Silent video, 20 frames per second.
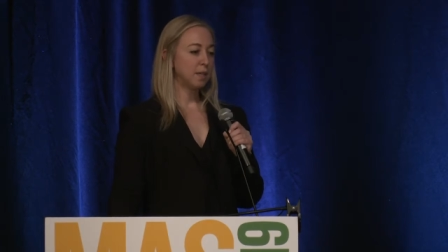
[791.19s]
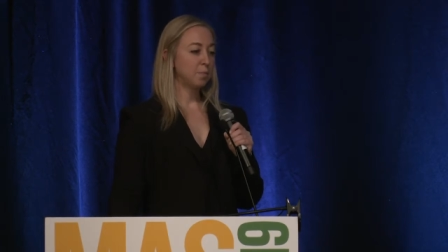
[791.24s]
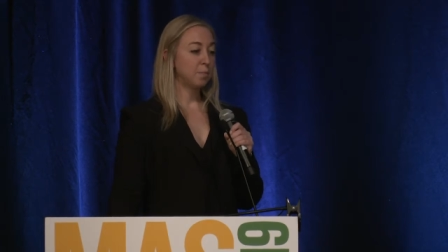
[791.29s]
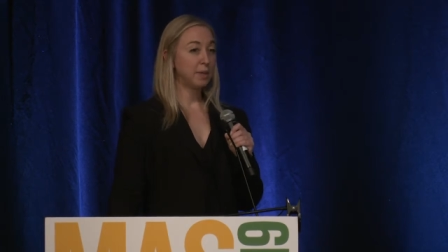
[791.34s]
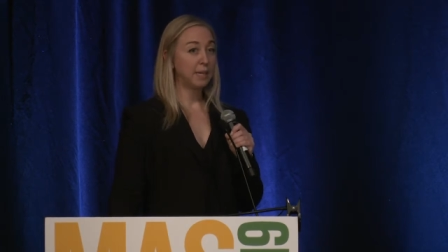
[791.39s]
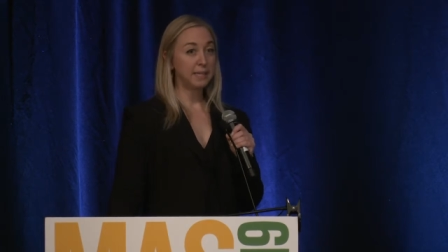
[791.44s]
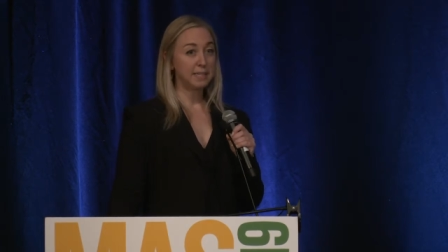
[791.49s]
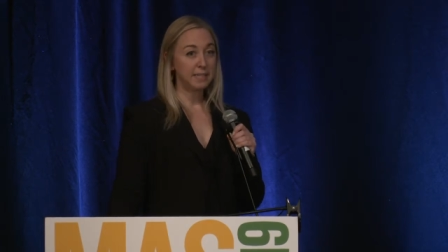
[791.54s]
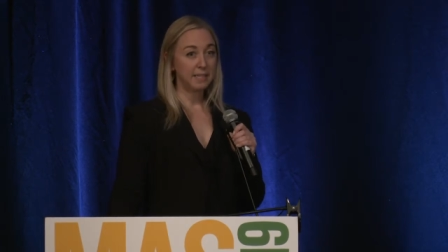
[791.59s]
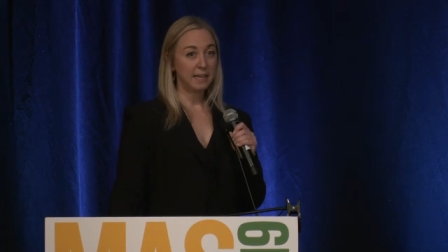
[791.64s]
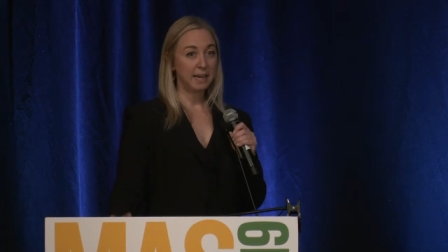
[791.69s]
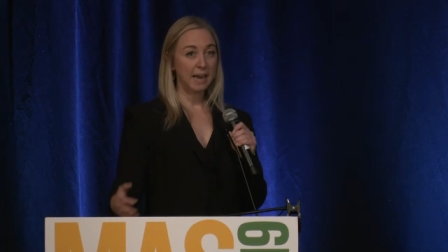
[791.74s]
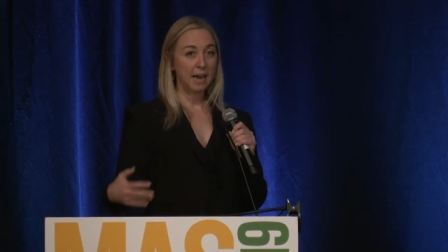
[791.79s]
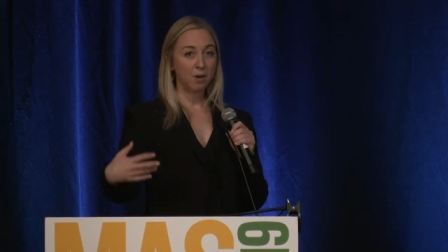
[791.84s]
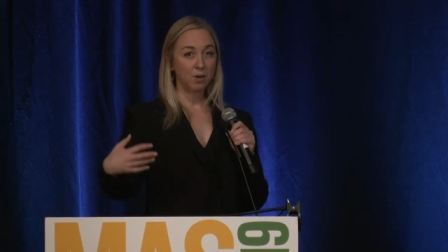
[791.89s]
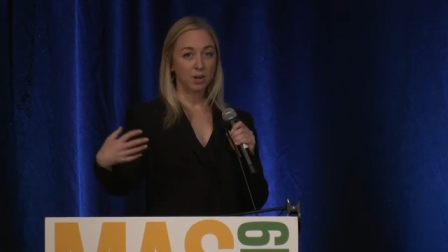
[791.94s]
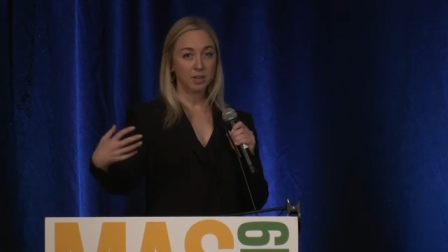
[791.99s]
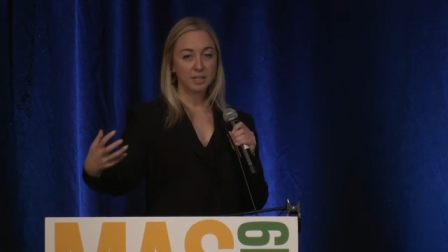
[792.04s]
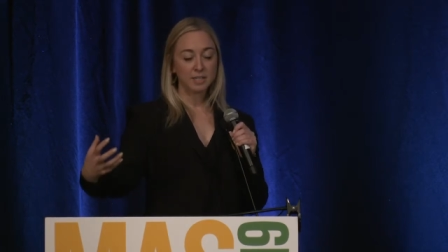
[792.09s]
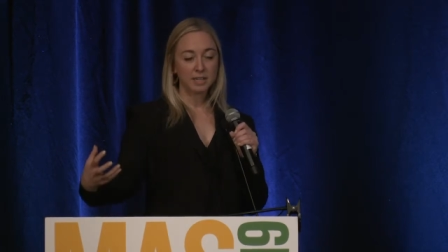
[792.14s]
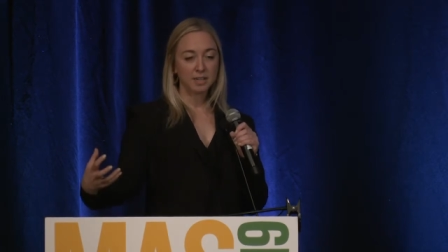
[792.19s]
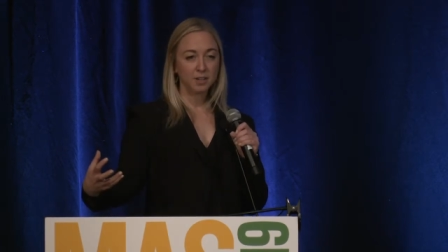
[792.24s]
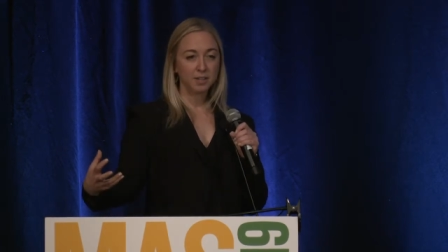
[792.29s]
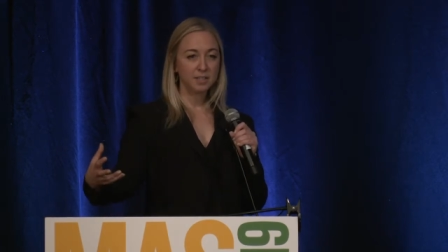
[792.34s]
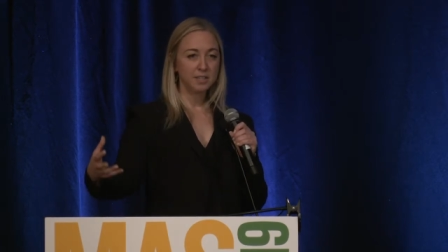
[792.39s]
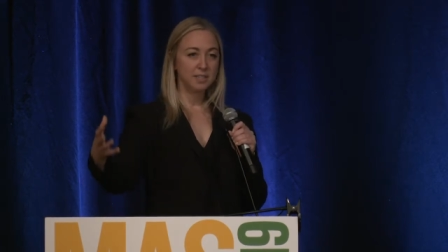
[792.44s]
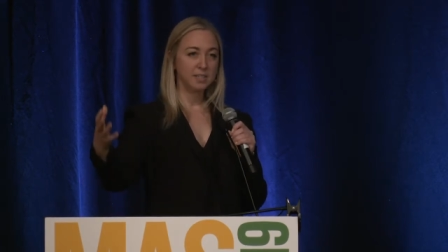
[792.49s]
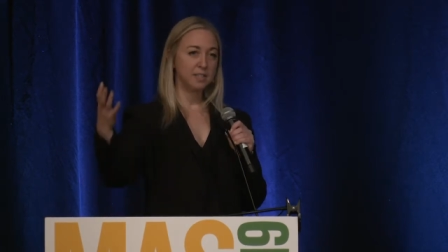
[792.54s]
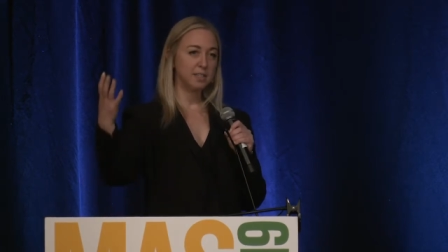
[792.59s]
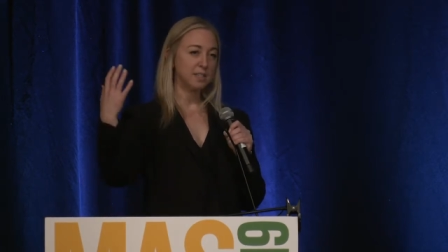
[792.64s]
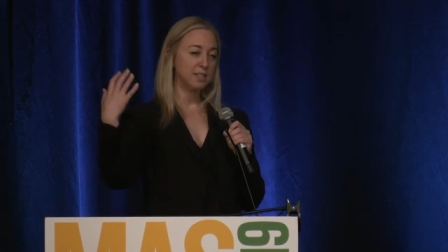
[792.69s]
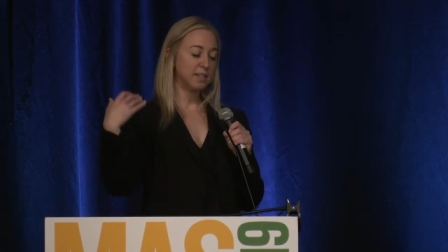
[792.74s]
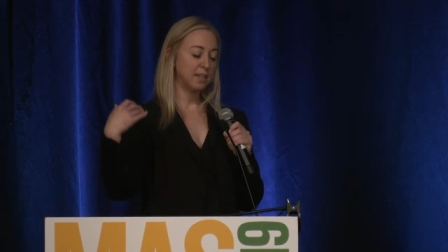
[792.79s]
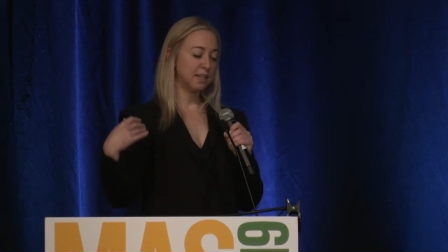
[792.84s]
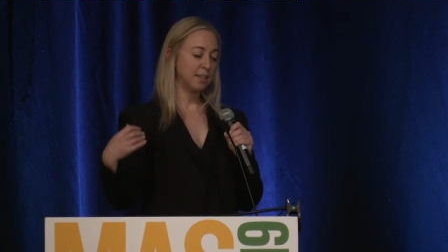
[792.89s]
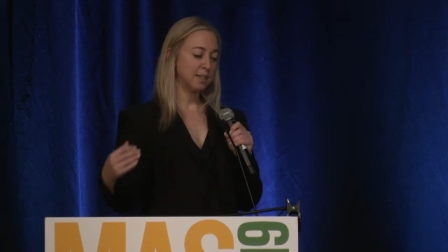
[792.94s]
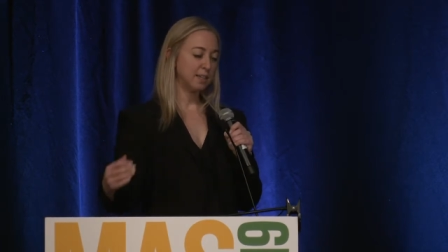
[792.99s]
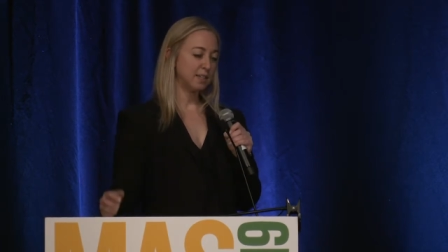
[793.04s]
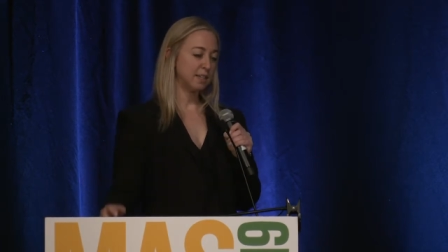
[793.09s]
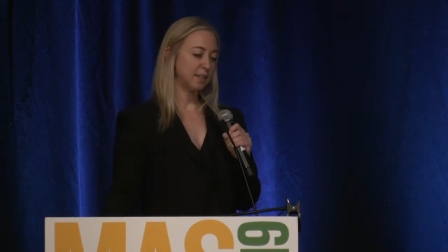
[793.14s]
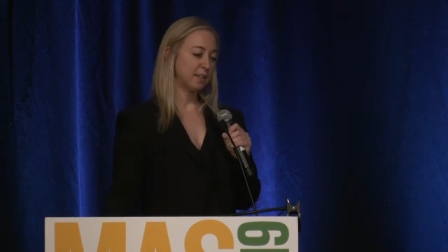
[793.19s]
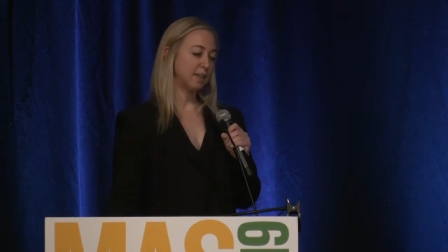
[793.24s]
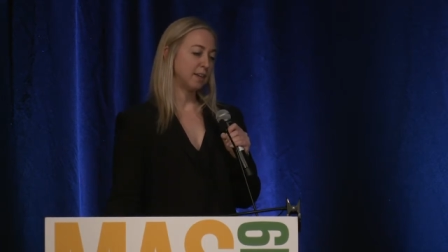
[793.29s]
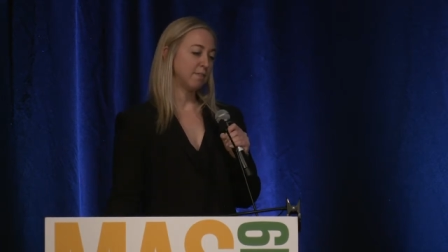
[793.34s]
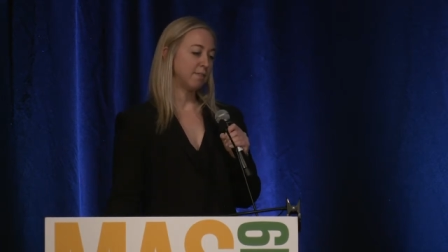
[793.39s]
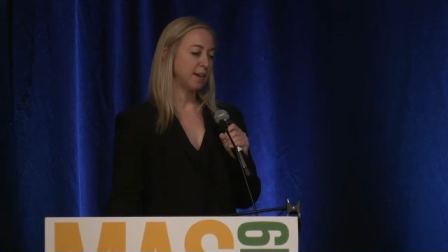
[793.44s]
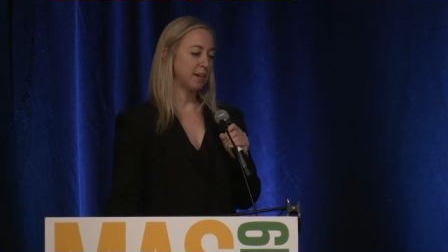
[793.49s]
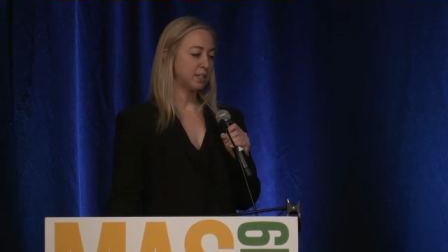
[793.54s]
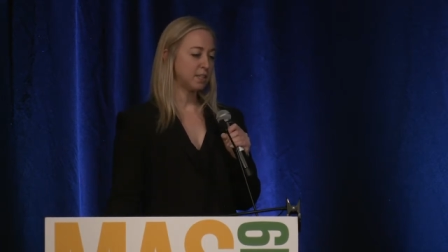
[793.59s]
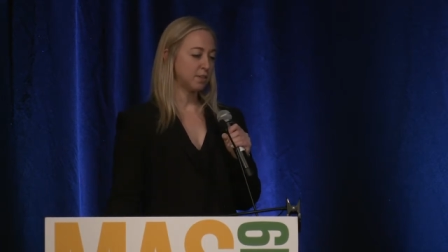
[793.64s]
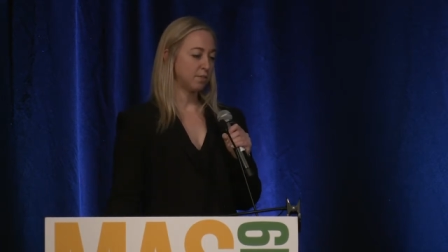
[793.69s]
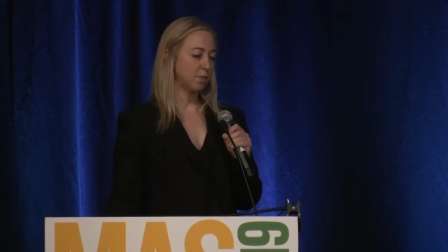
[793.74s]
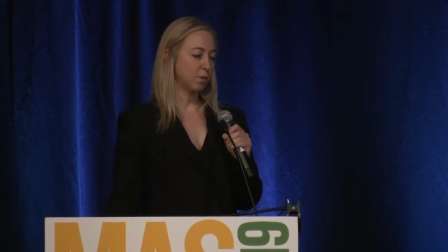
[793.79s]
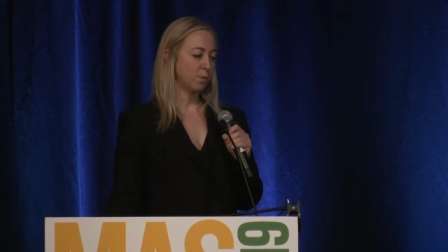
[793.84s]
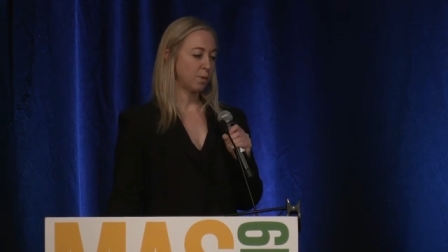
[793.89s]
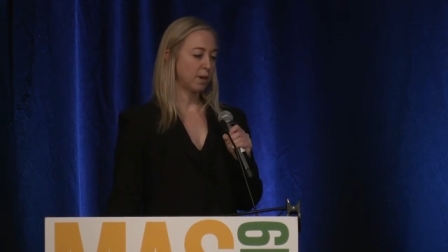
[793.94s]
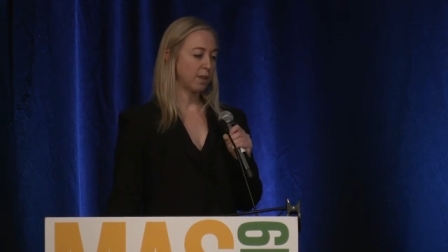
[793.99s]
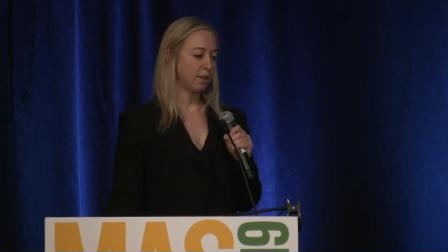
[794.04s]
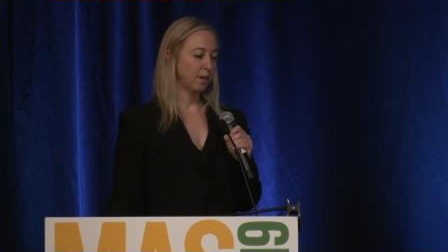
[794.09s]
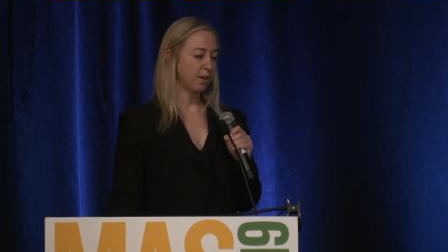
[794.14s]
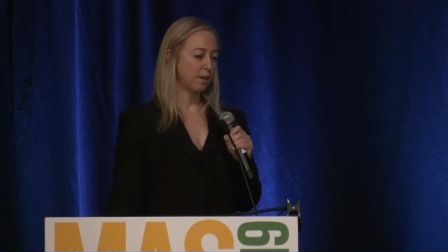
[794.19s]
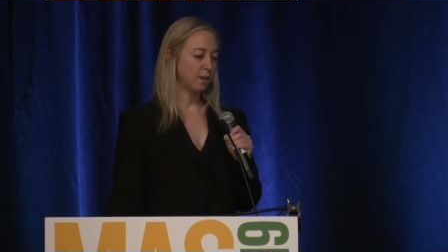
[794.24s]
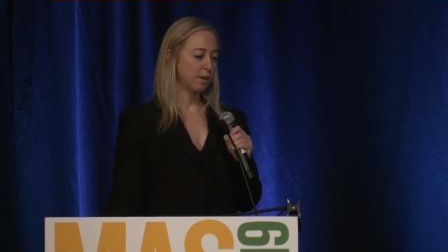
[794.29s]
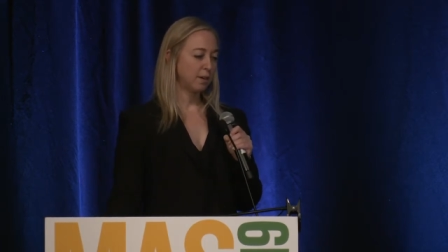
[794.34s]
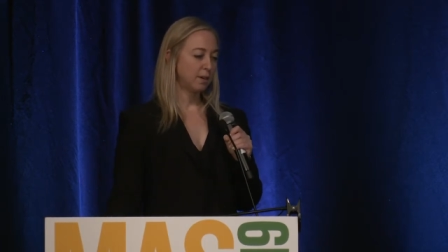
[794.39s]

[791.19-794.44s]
planting out on terraces and the effects of the weather.